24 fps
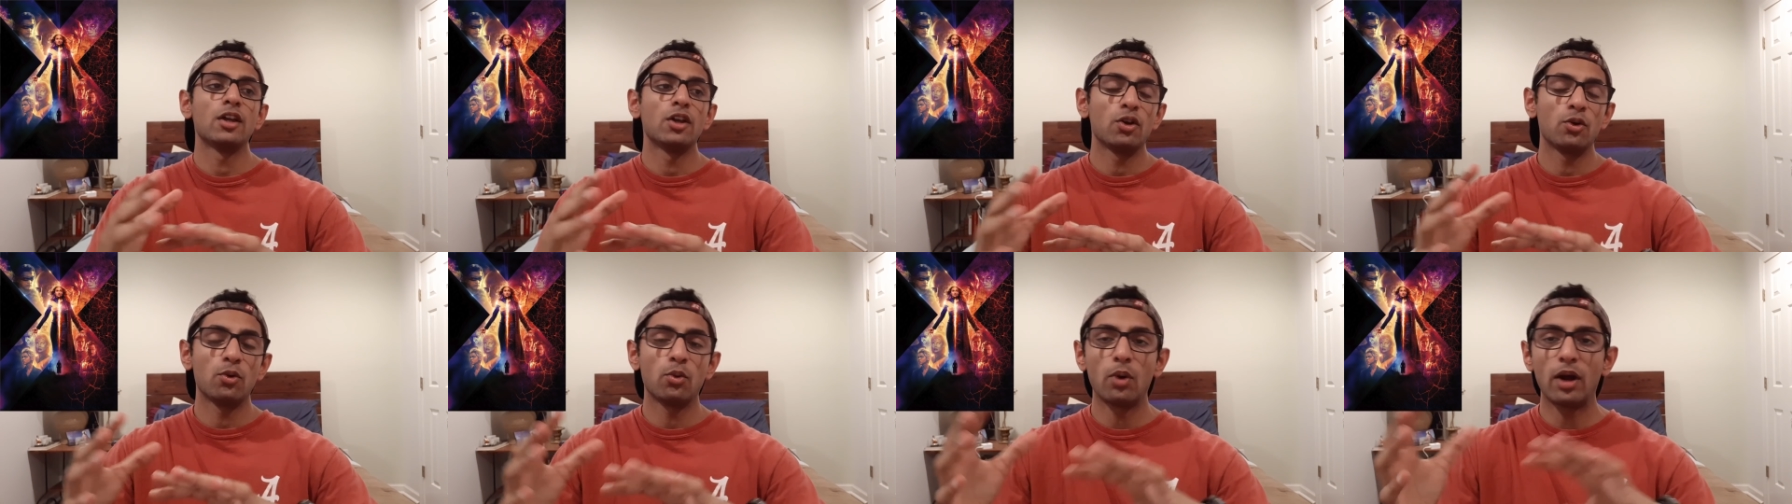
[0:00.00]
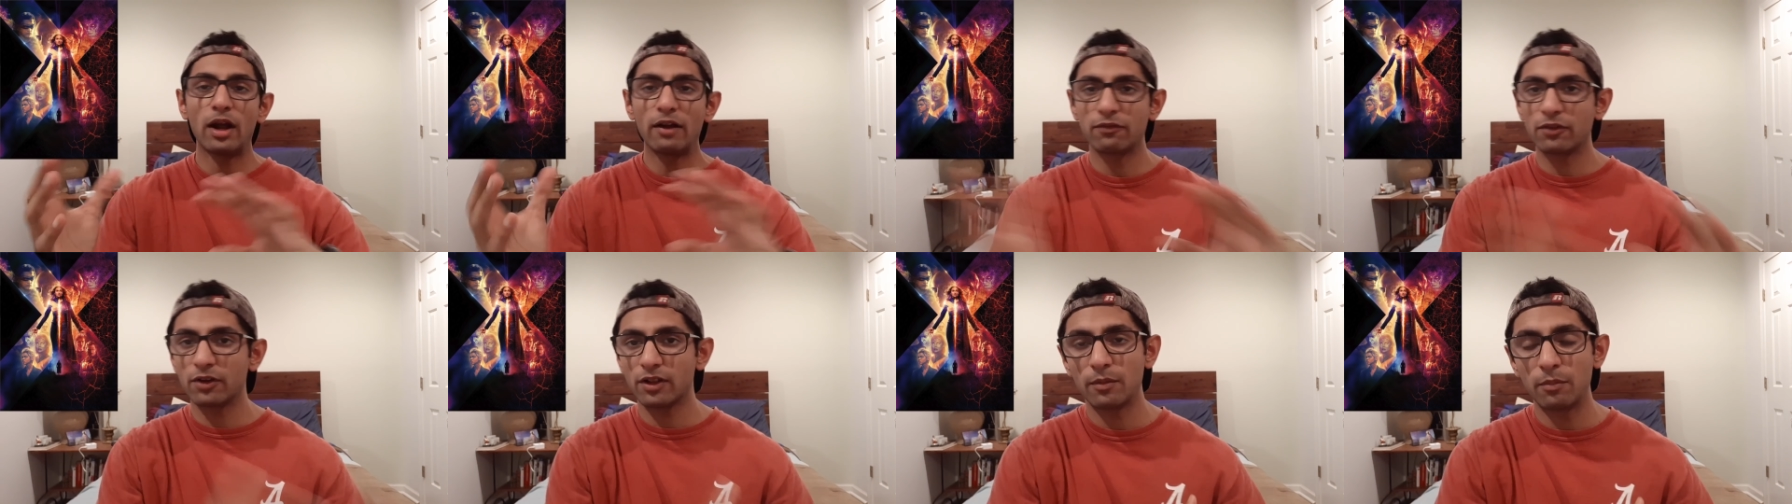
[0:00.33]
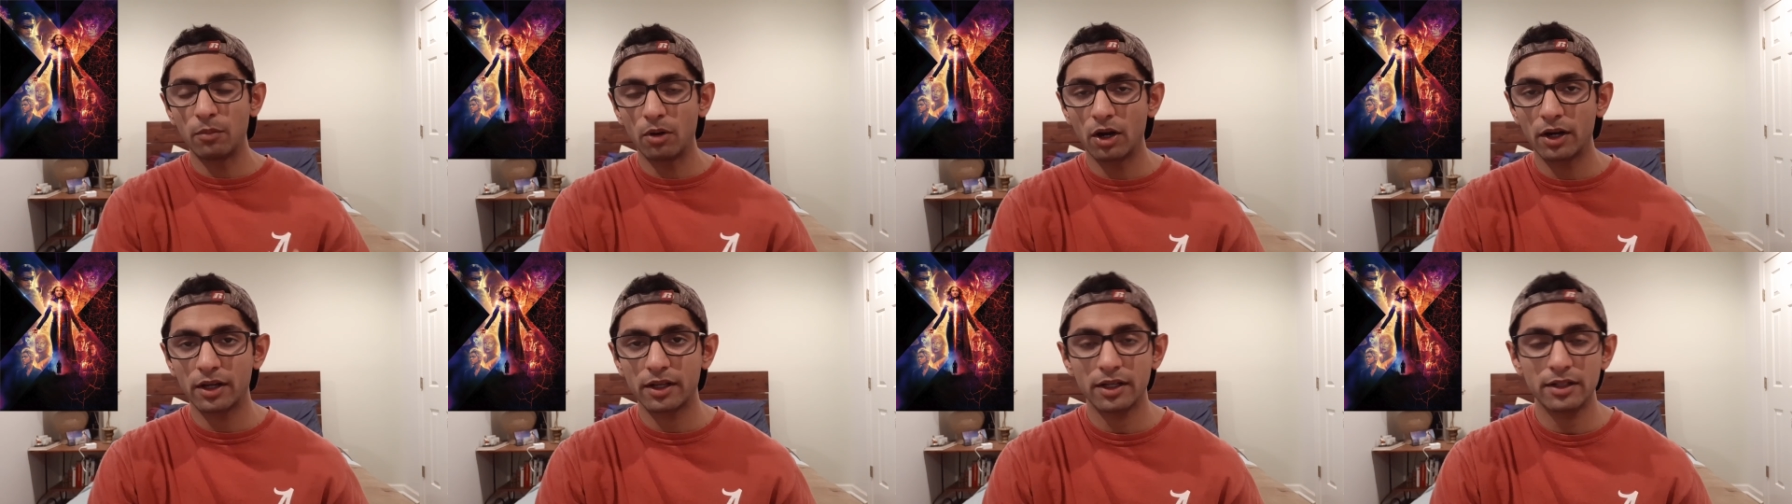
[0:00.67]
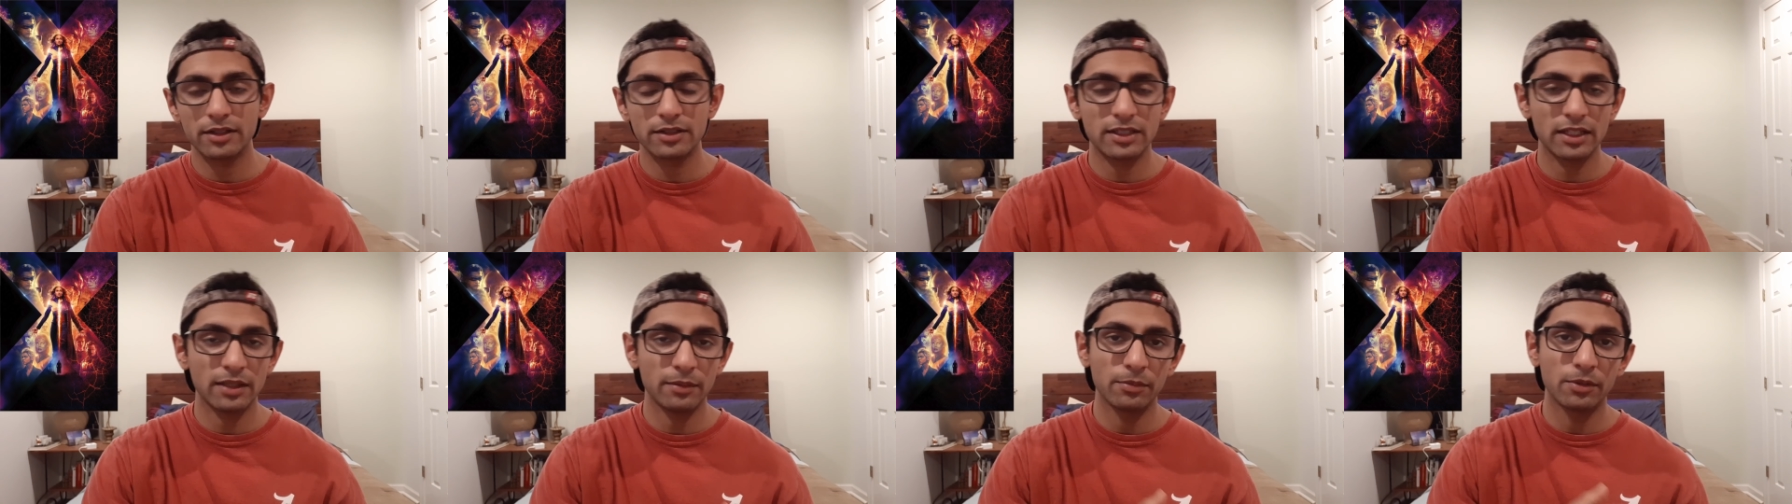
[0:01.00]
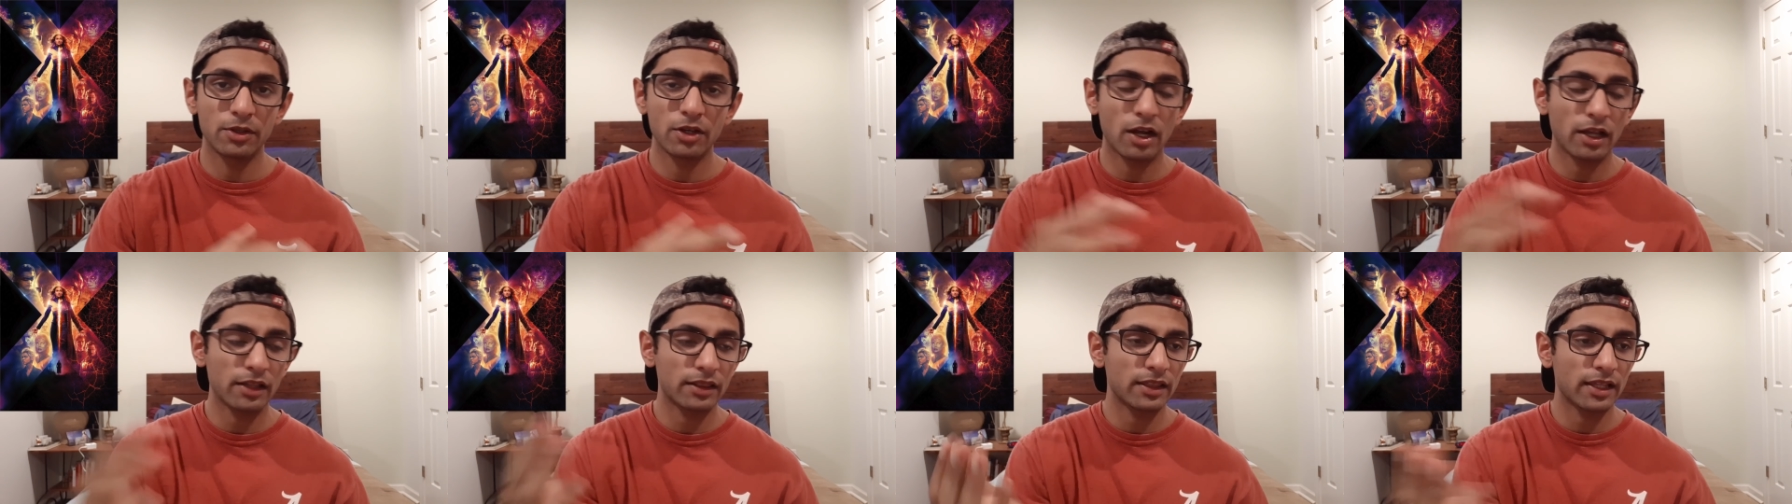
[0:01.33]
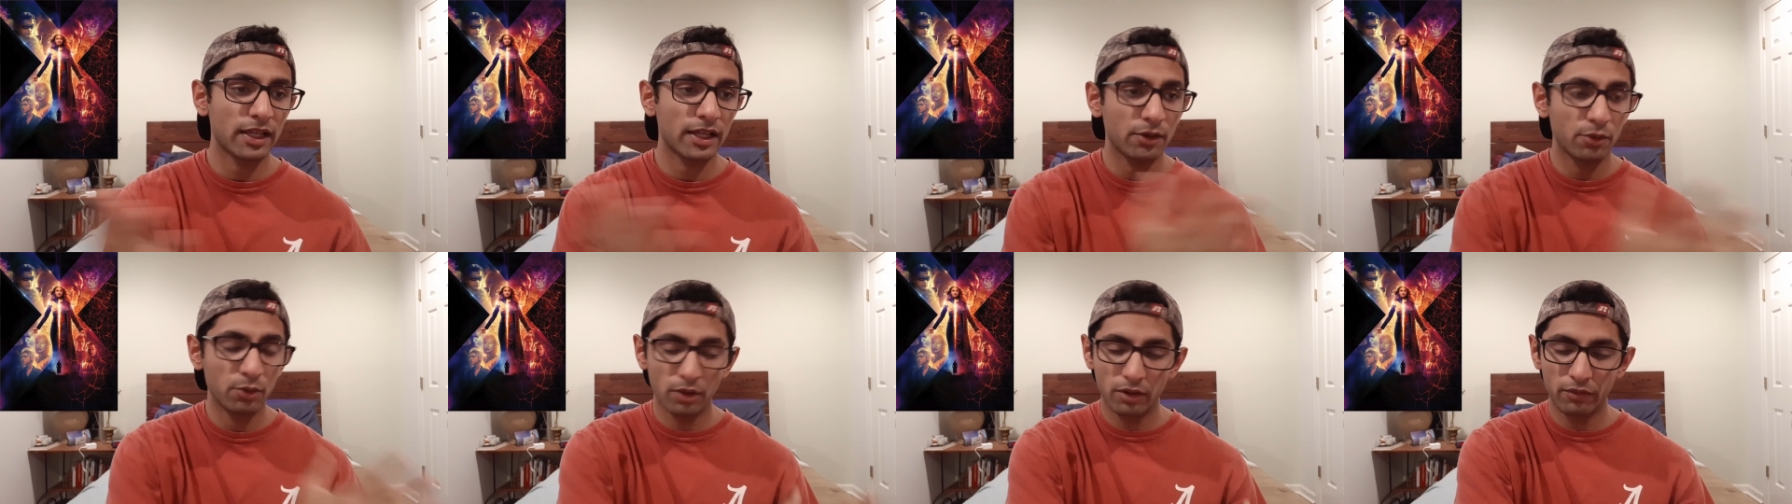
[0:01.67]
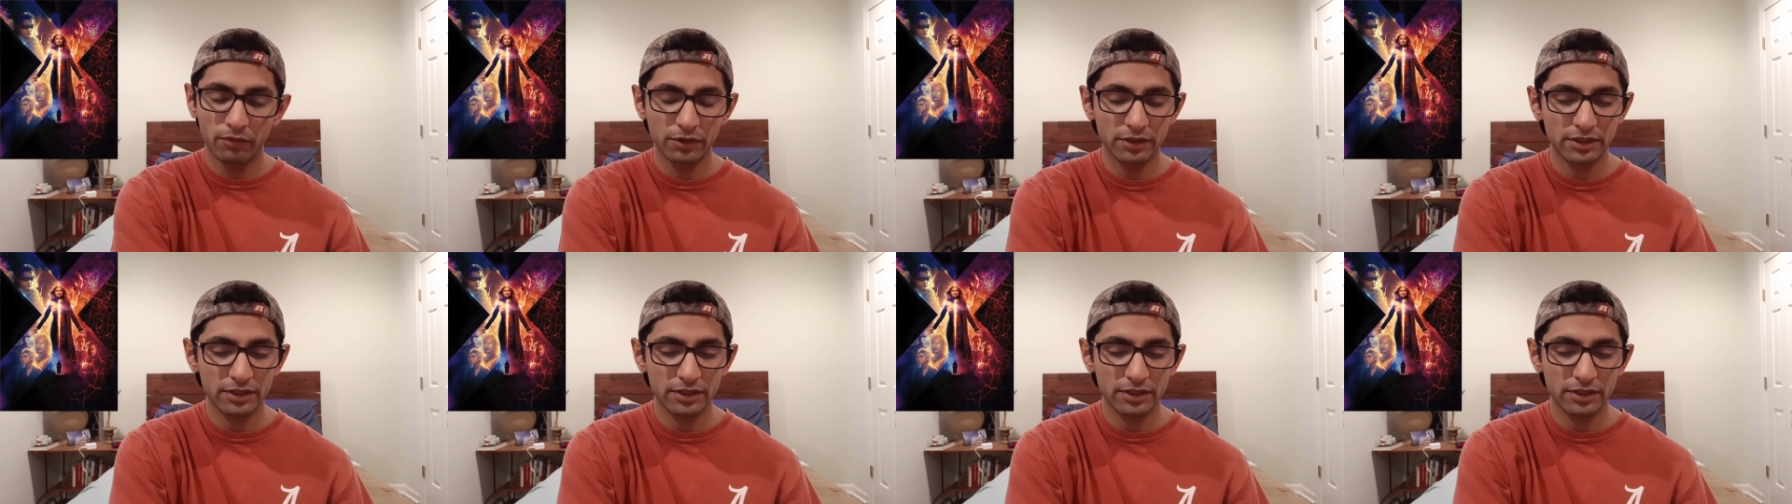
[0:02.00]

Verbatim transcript: whoever the marketing team got that, whoever